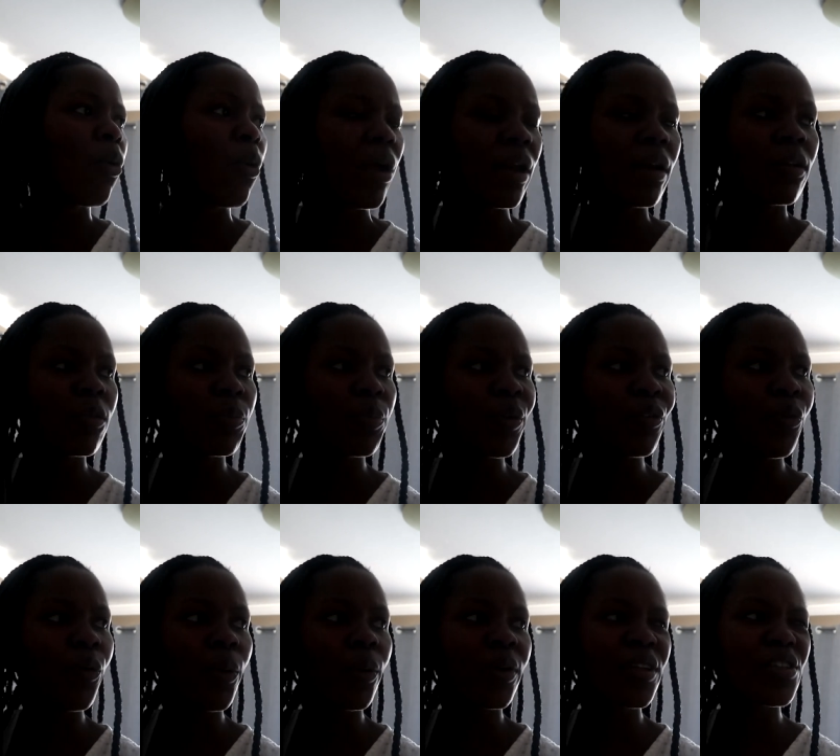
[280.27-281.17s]
when
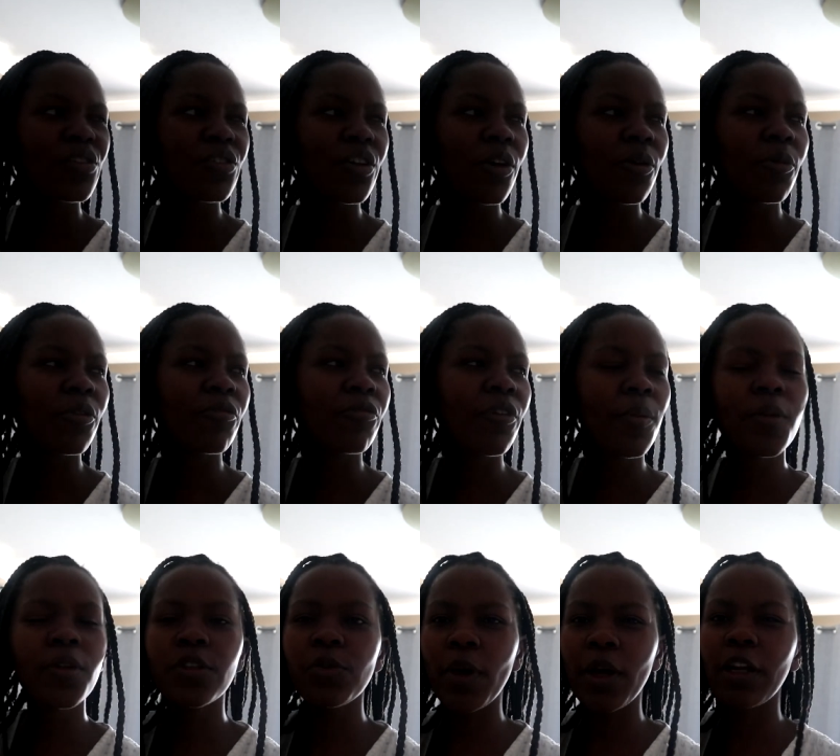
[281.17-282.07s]
before we went to Durban, from
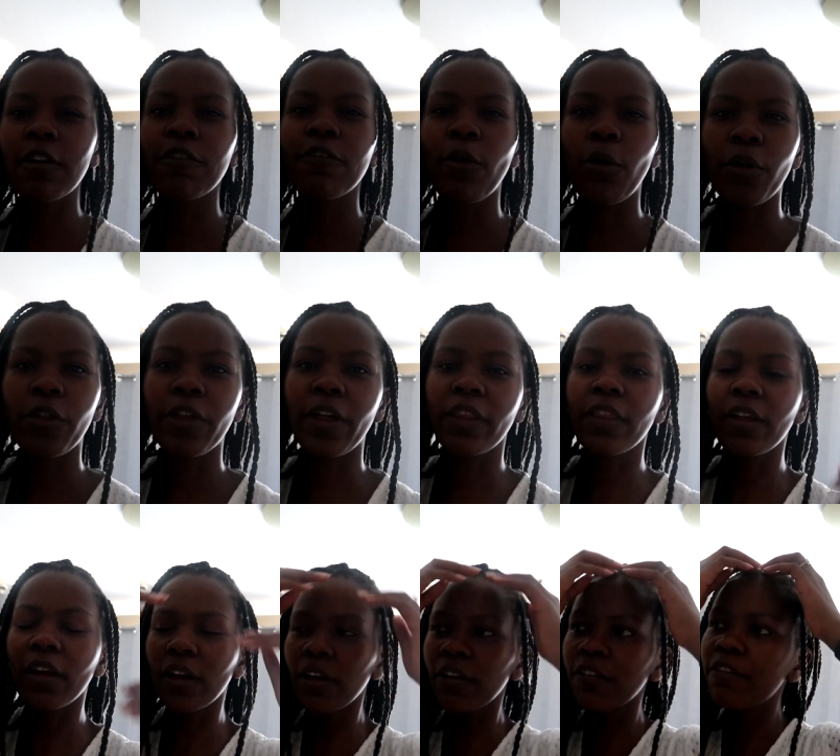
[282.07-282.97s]
the twenty-fourth I
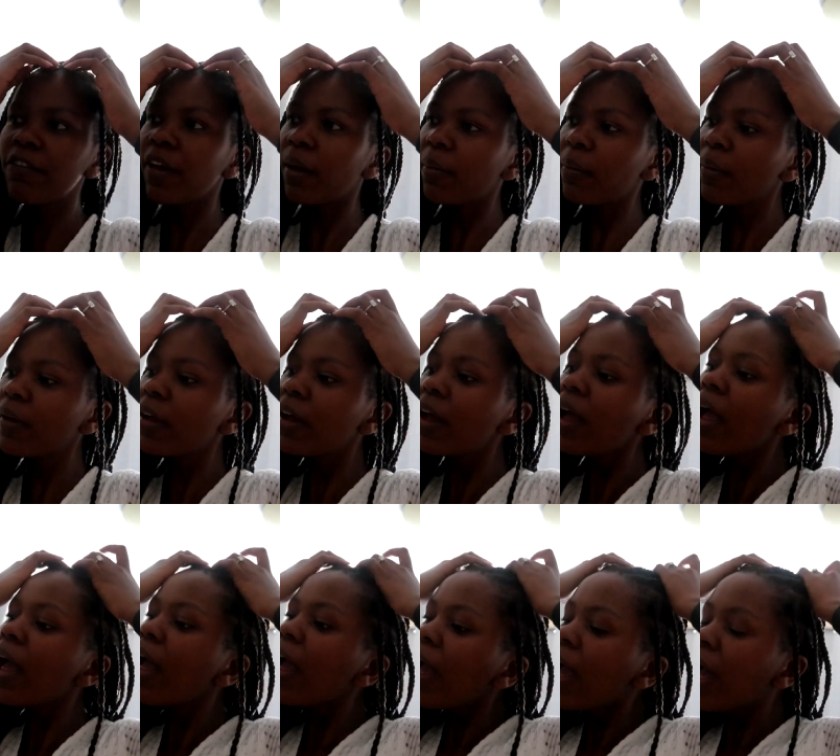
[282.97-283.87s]
think of Feb,
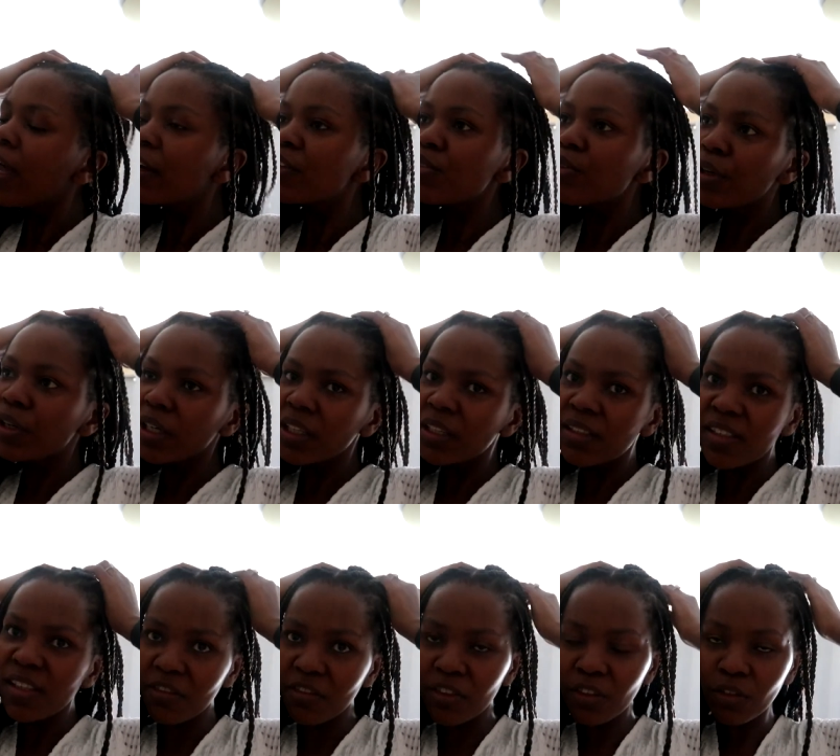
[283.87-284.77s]
and it's already the
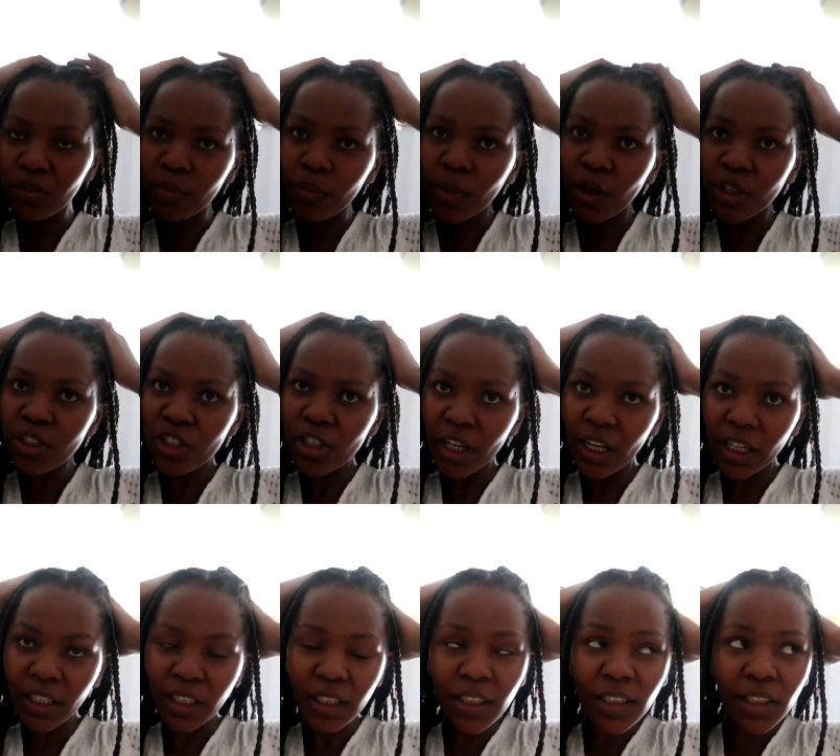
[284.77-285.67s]
seventh of March
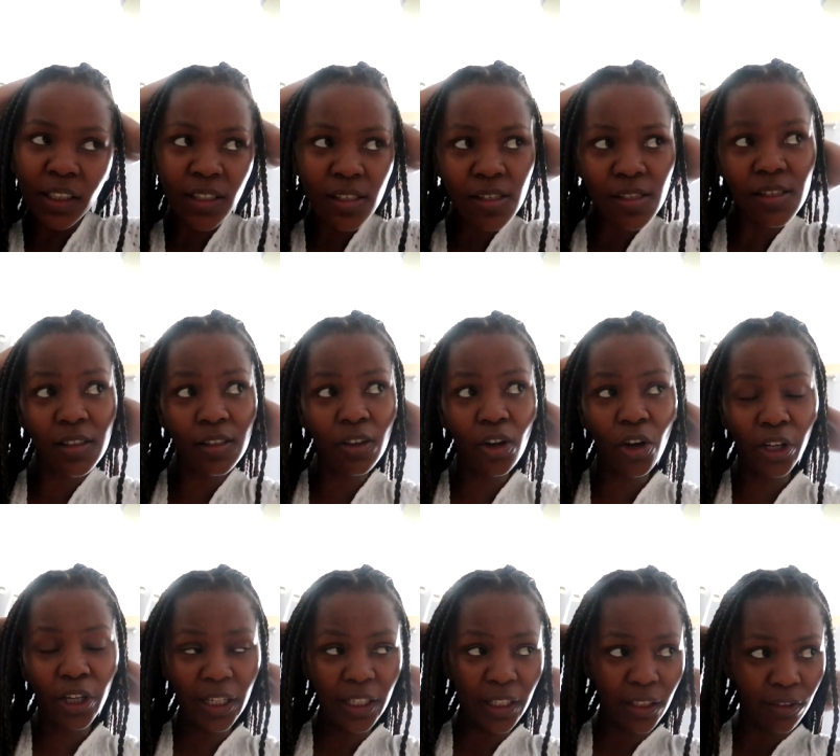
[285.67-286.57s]
and he is still
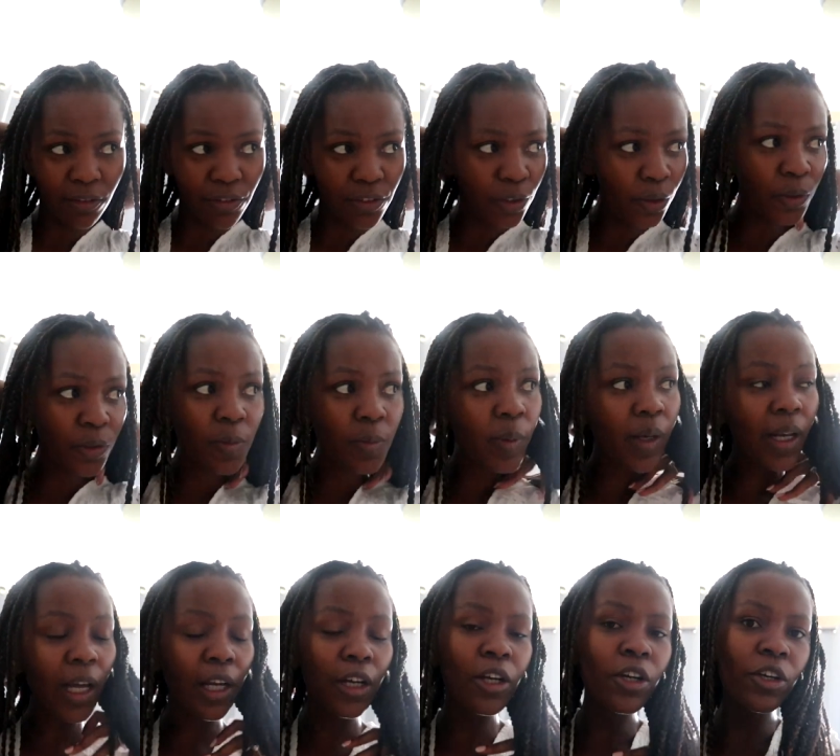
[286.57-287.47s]
on leave. So it's
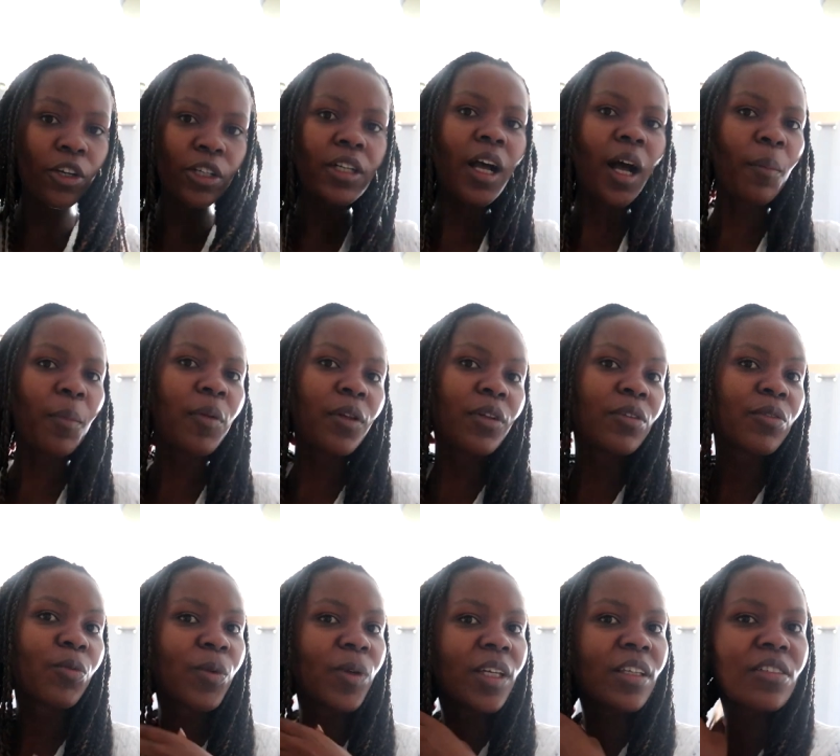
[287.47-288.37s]
been like a good couple
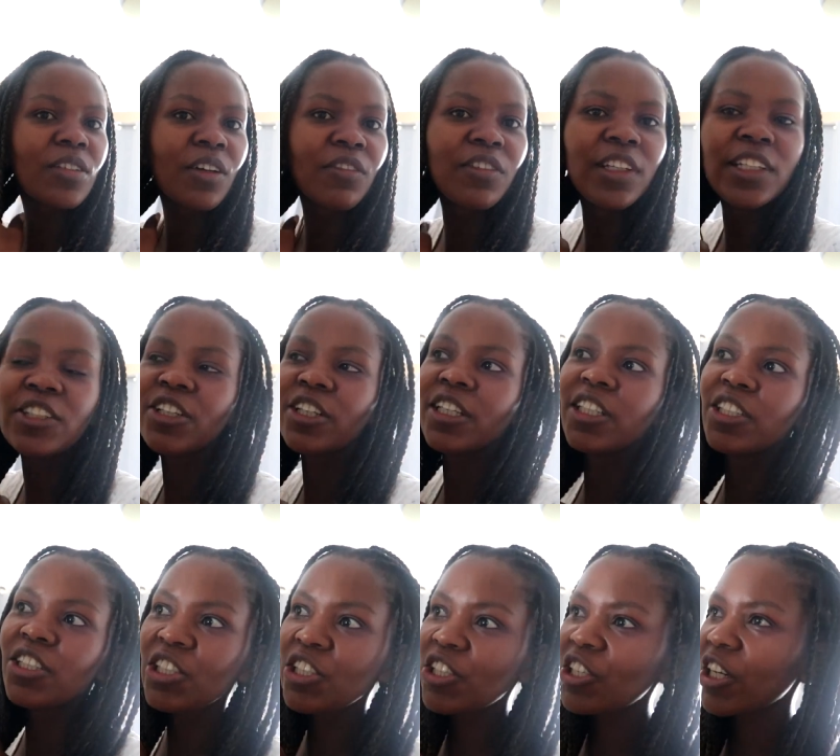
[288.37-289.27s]
of weeks of literally
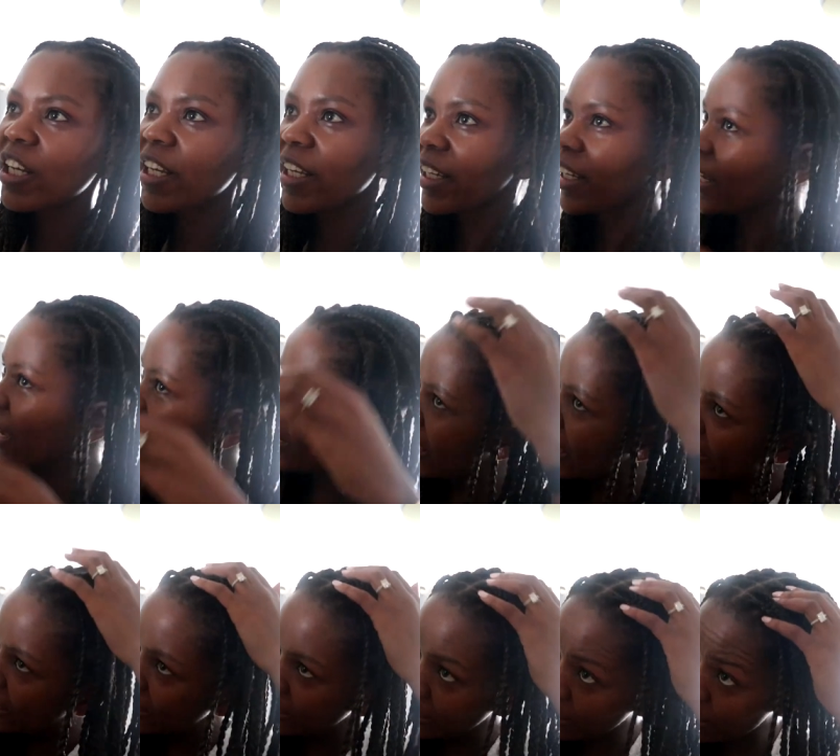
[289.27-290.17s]
just chilling and
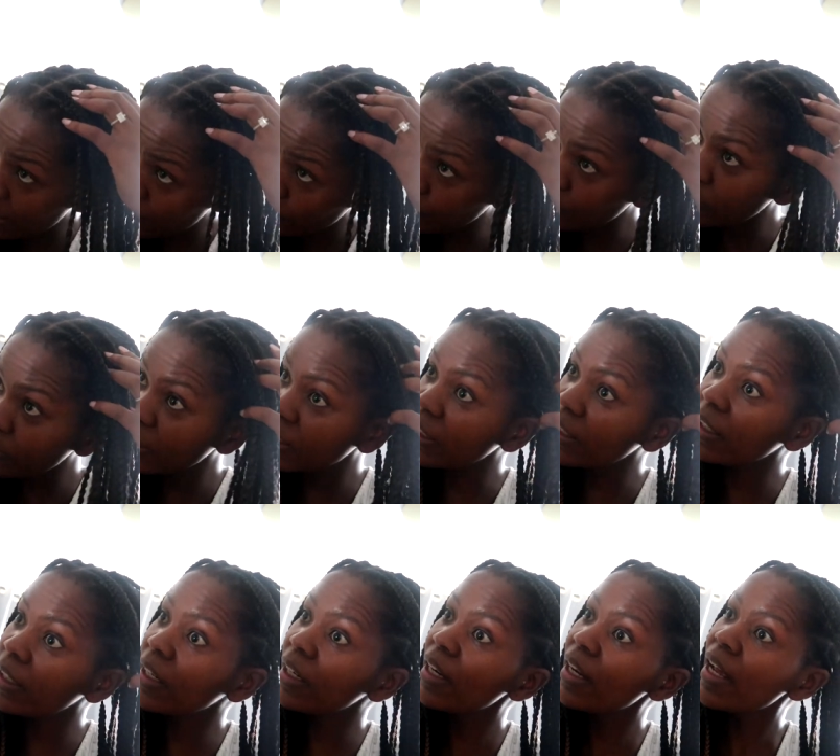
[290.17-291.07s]
hanging out with
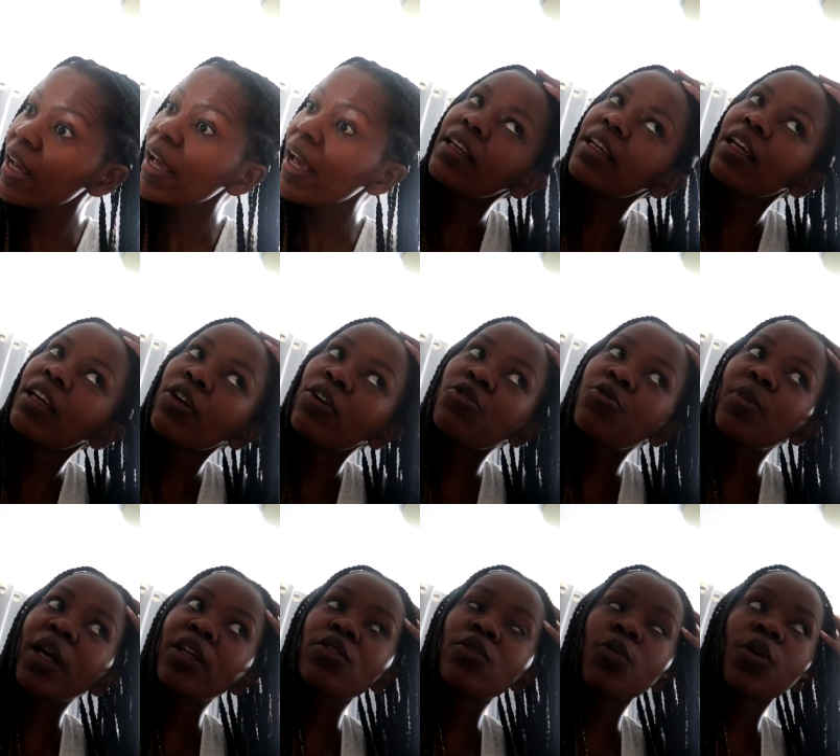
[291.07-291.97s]
Keegan. He goes
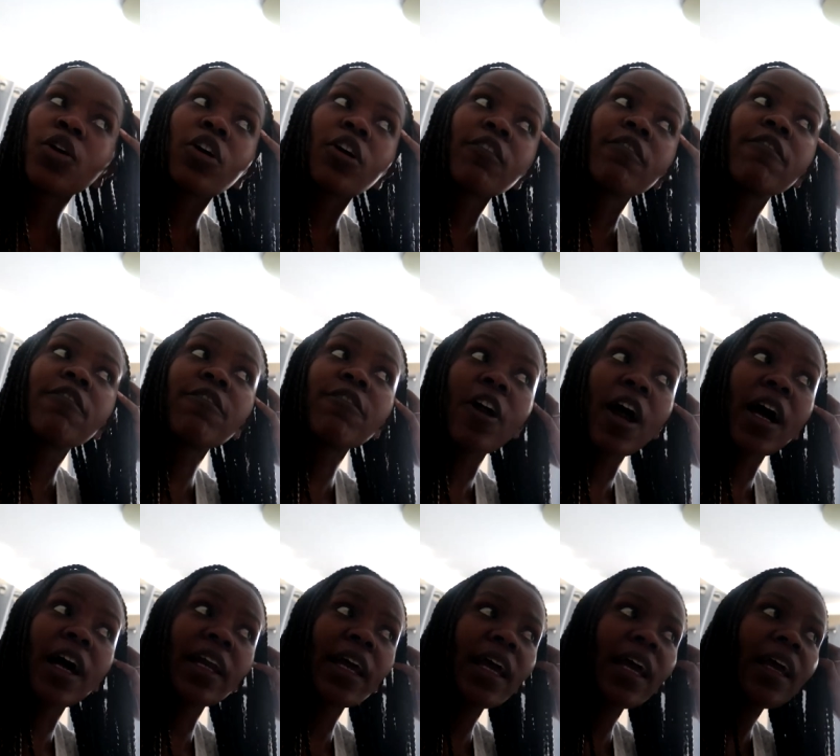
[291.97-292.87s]
back to work on
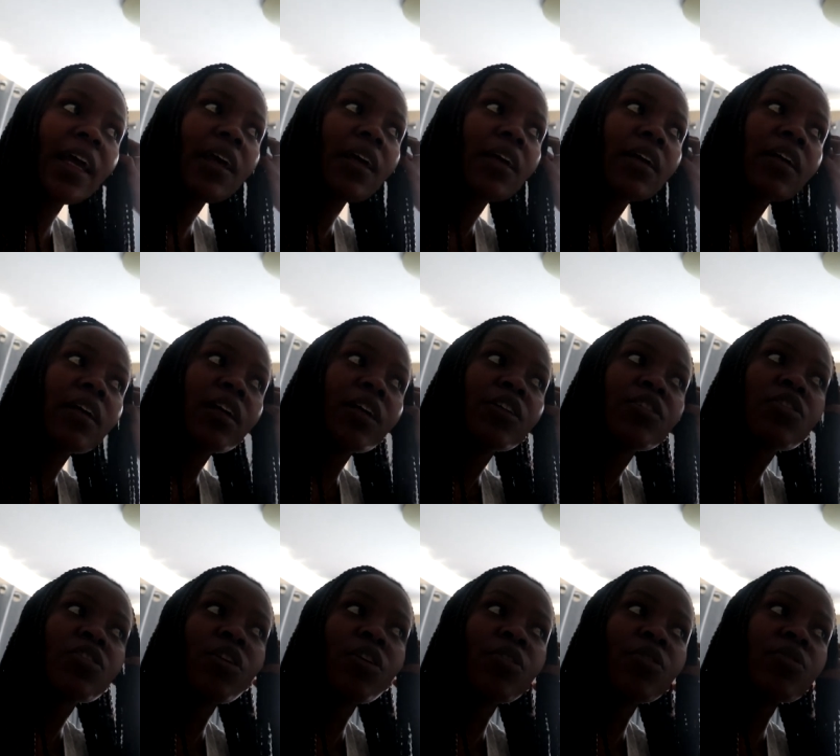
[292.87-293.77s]
Friday,
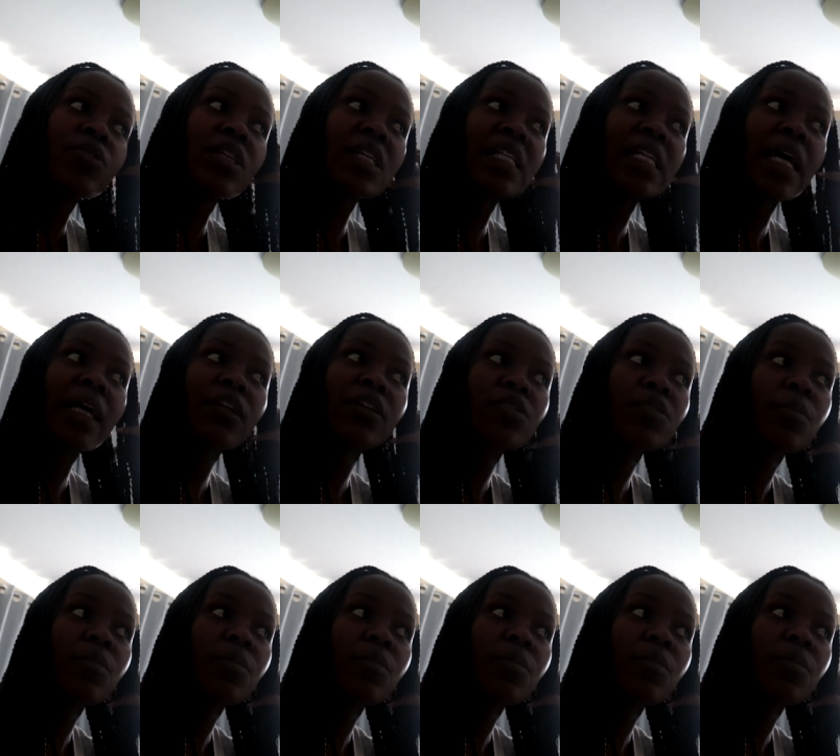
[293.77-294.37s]
so today and